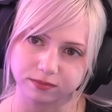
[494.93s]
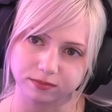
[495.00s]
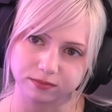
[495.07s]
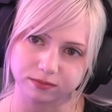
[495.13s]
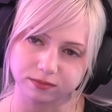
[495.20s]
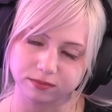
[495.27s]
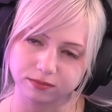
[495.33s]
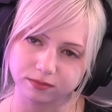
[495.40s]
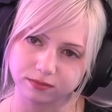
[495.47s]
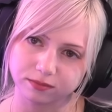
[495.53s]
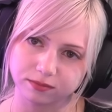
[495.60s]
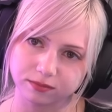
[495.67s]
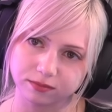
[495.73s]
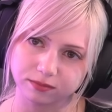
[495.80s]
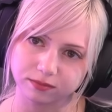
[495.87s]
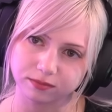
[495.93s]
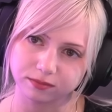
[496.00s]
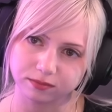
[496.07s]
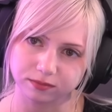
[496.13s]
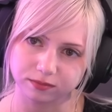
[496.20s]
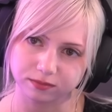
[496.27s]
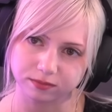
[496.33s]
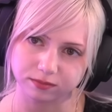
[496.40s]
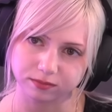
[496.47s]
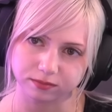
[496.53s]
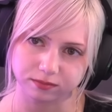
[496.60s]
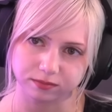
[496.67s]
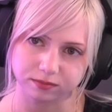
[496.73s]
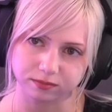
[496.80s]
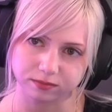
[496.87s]

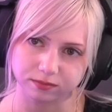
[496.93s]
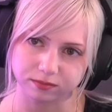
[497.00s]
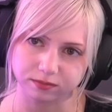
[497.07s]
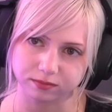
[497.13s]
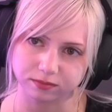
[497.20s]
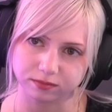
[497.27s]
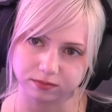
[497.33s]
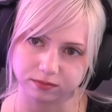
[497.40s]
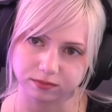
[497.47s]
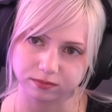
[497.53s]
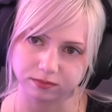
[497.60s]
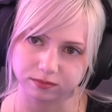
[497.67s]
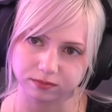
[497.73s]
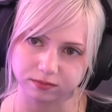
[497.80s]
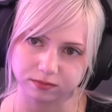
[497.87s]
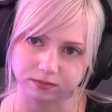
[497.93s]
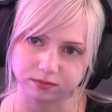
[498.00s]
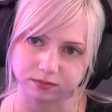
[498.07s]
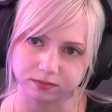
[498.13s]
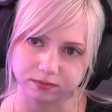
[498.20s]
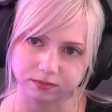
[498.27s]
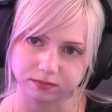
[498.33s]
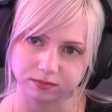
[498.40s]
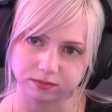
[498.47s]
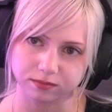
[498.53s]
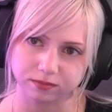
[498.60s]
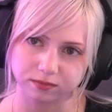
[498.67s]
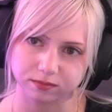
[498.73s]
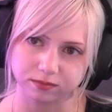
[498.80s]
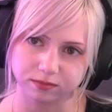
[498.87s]

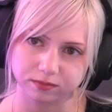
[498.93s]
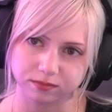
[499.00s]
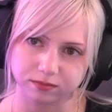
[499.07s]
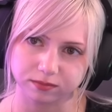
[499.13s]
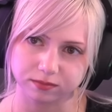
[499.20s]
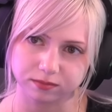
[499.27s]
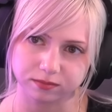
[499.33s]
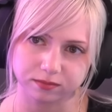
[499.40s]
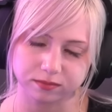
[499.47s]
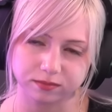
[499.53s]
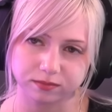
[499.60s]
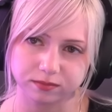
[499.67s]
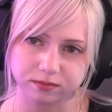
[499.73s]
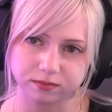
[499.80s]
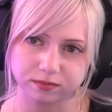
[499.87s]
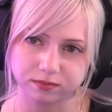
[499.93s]
(not speaking)